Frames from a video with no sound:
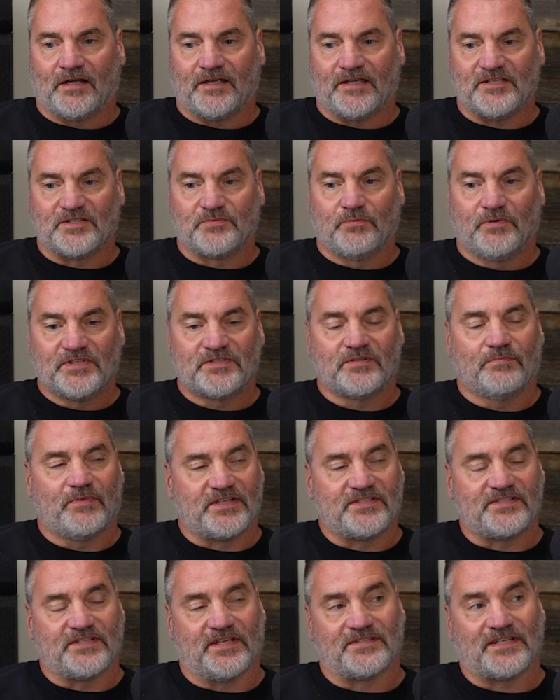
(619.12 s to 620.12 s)
is when somebody
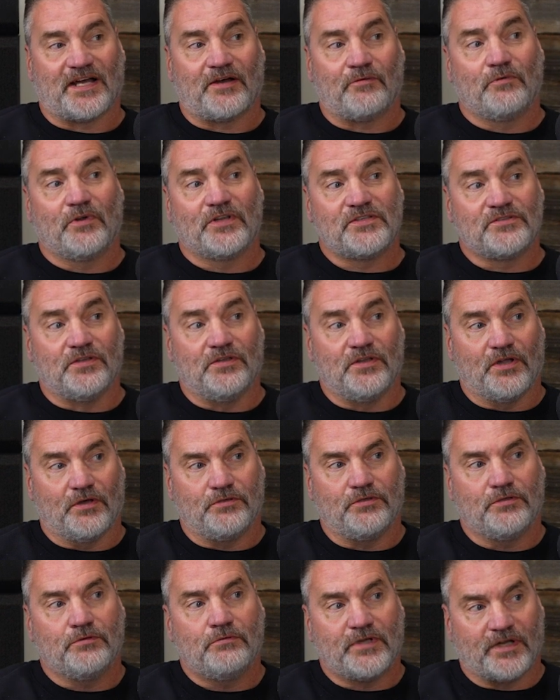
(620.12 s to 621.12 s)
says, I want to know
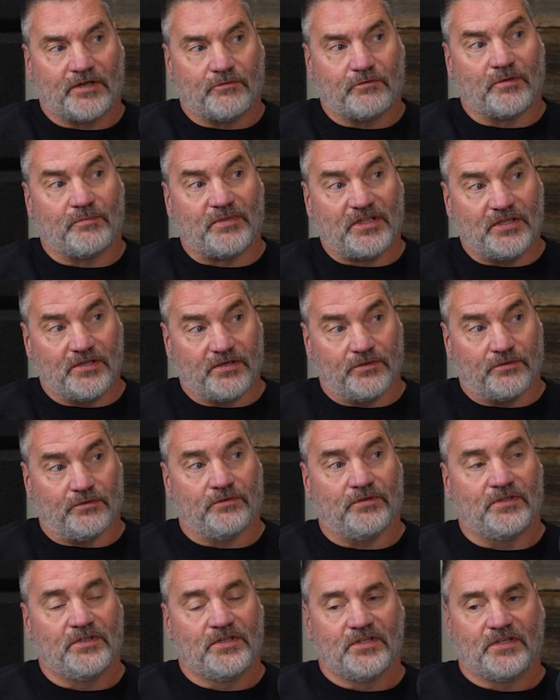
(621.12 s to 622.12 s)
you and I want to be known.
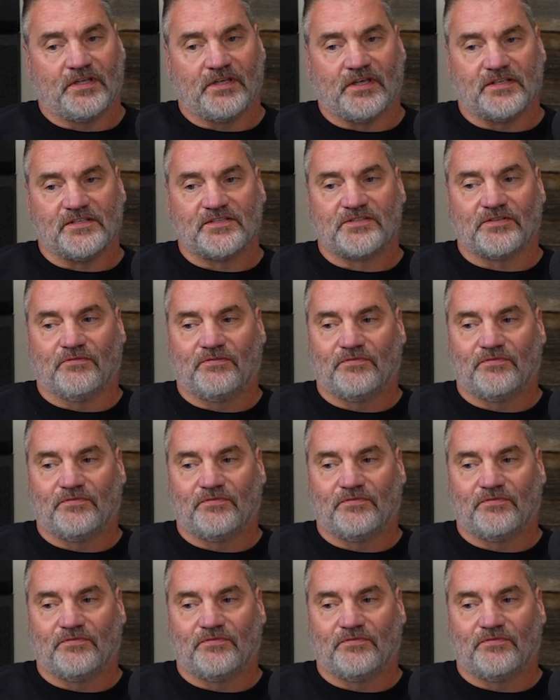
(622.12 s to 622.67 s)
Mm-hmm. And so